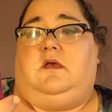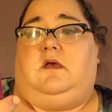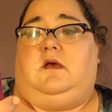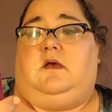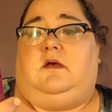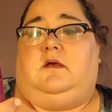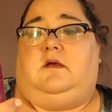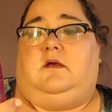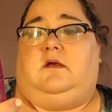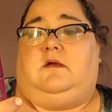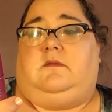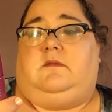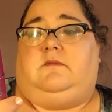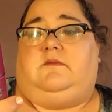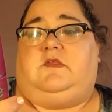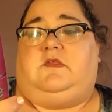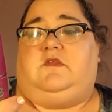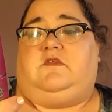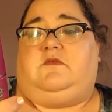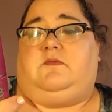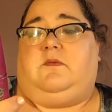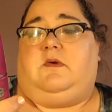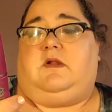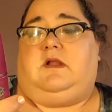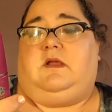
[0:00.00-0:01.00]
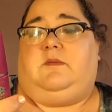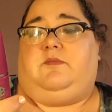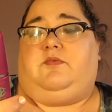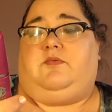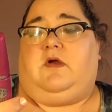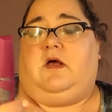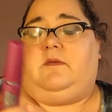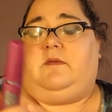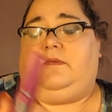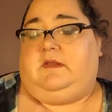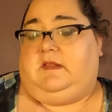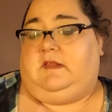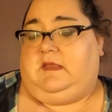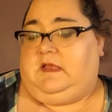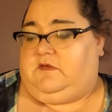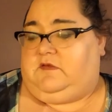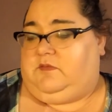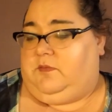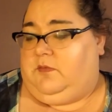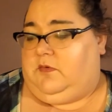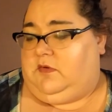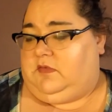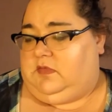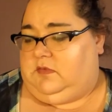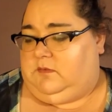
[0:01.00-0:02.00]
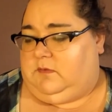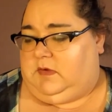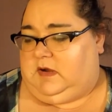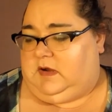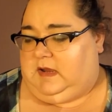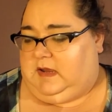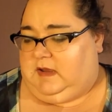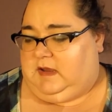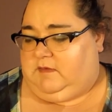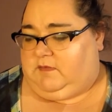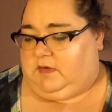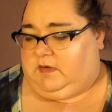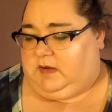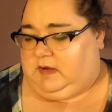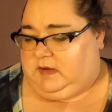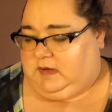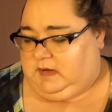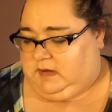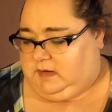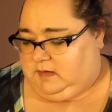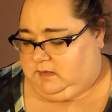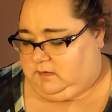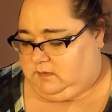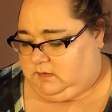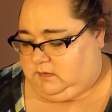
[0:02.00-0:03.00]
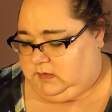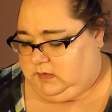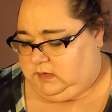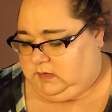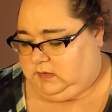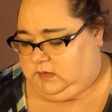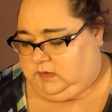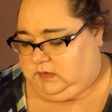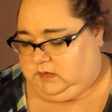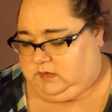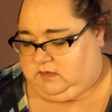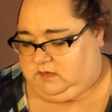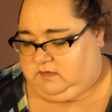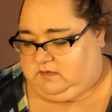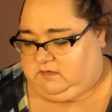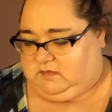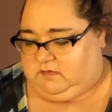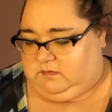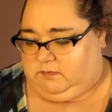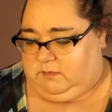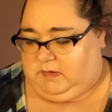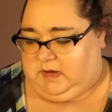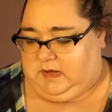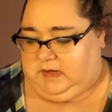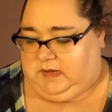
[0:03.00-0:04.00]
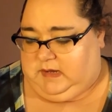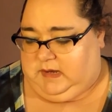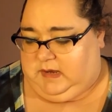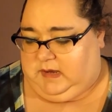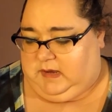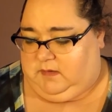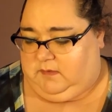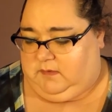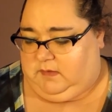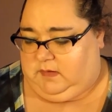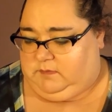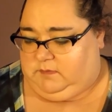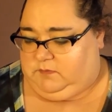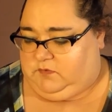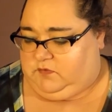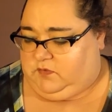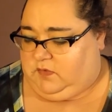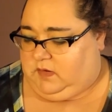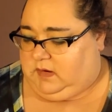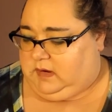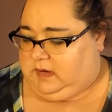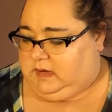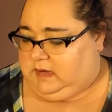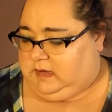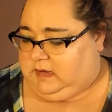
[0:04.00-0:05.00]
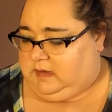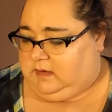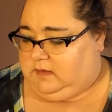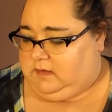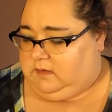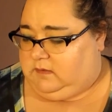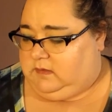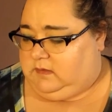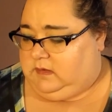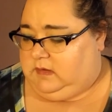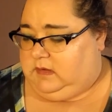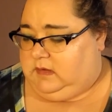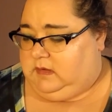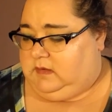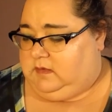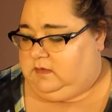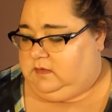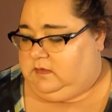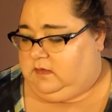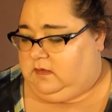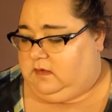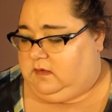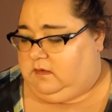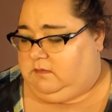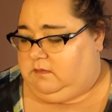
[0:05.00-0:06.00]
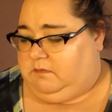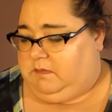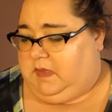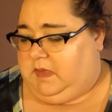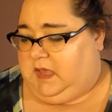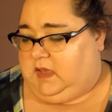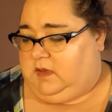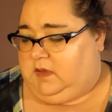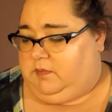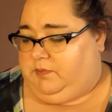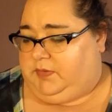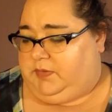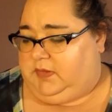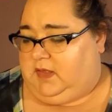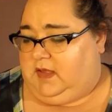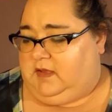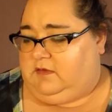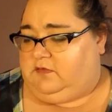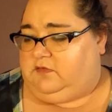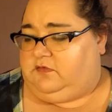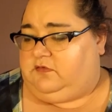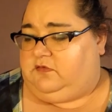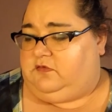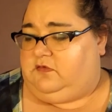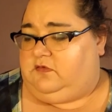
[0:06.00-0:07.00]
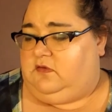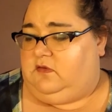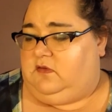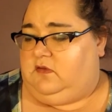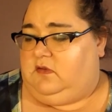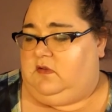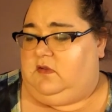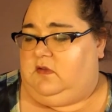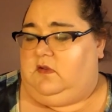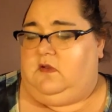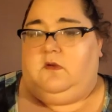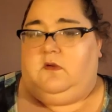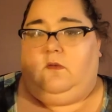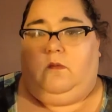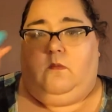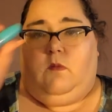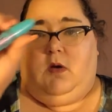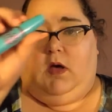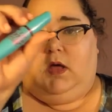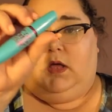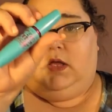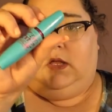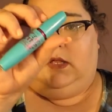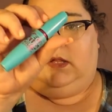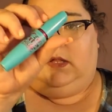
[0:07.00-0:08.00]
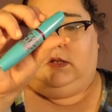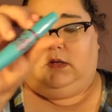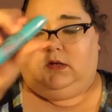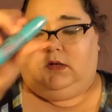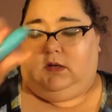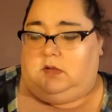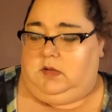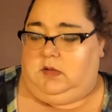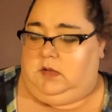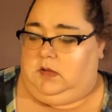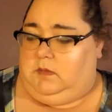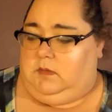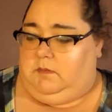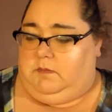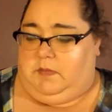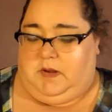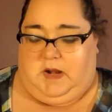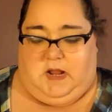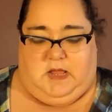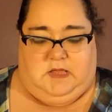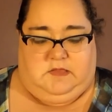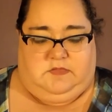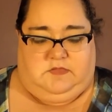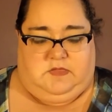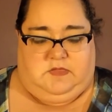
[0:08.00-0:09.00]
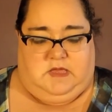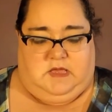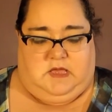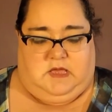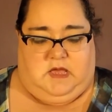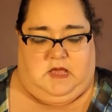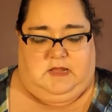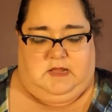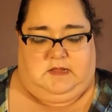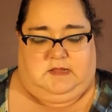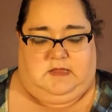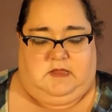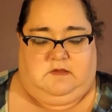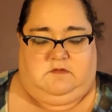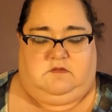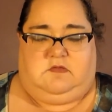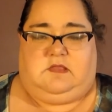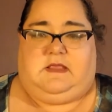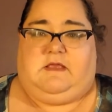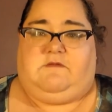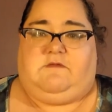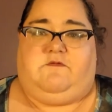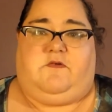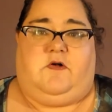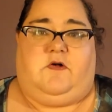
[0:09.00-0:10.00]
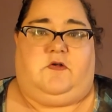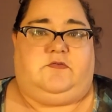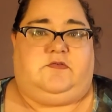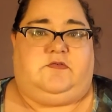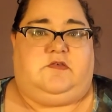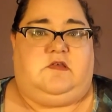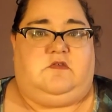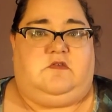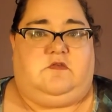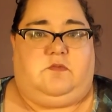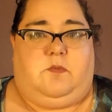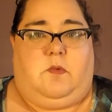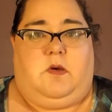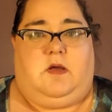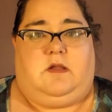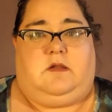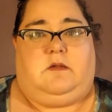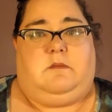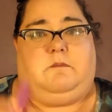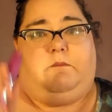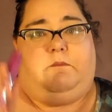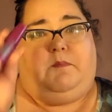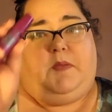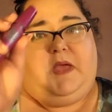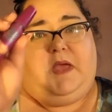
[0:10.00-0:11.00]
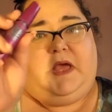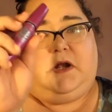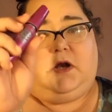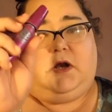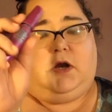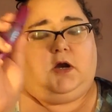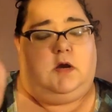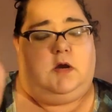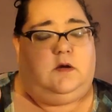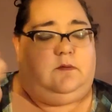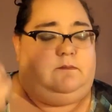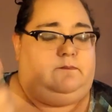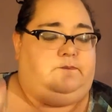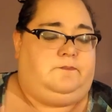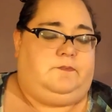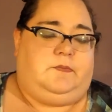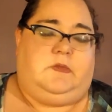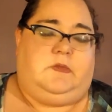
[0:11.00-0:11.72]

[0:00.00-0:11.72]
Um, this one I probably liked more than the one I have right now because right now I'm trying out the Mega Plush one, but I think I like the falsies one better.